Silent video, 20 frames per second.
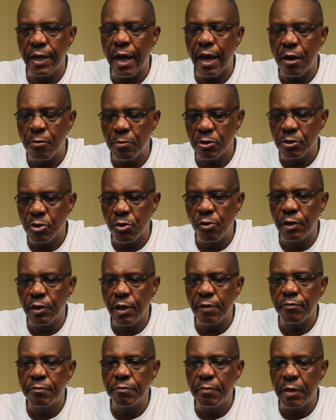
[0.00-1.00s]
I was old
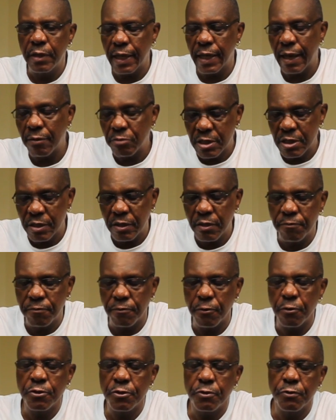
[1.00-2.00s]
enough, and I was in the
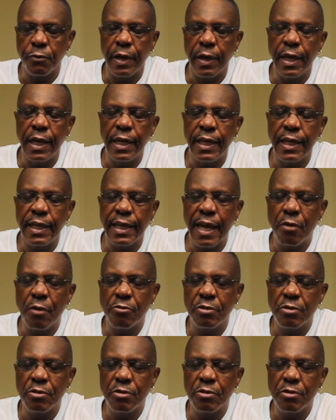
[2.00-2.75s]
1st grade, and